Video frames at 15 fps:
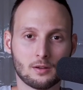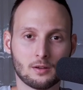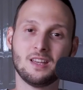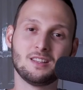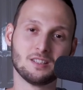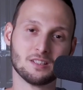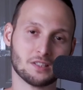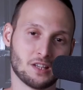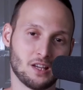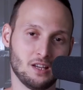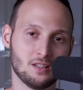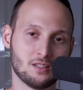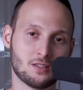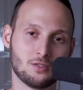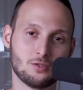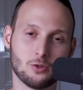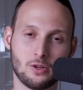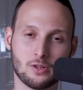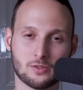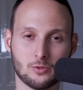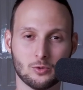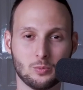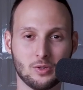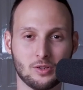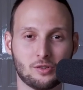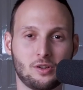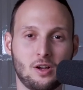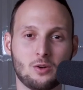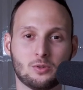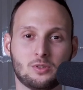In this case, Jonas would be
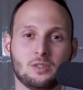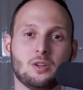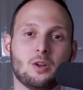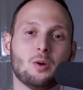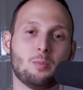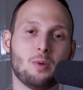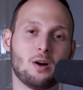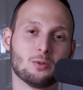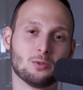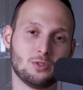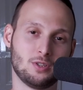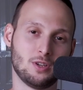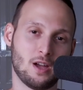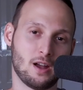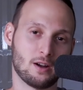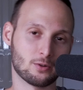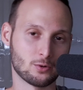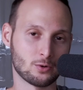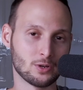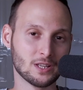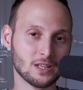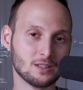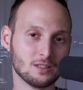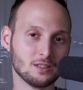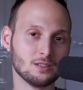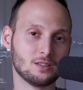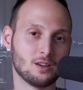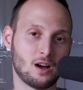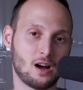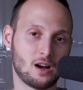shouting about the arrow
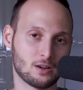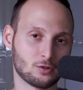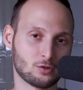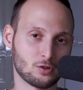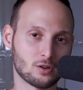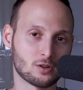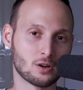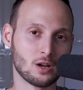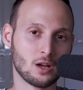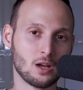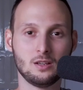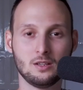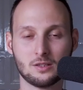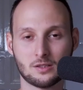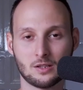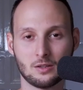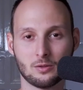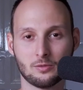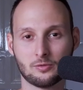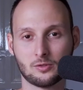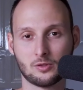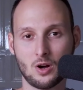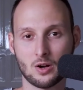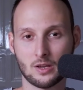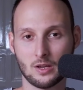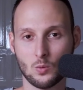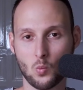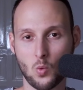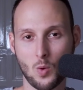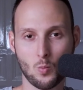hitting the archer instead of
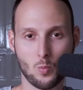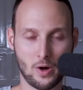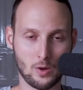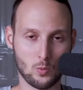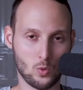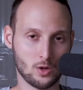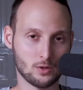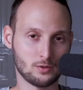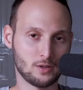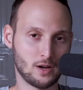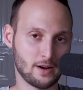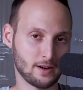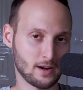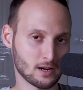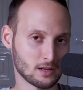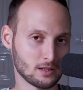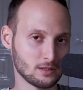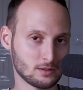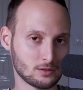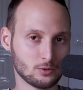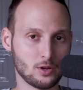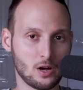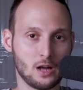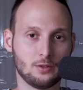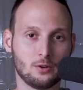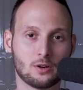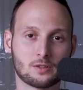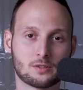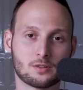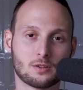talking one by one directly to the
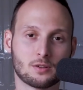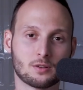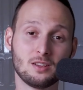others.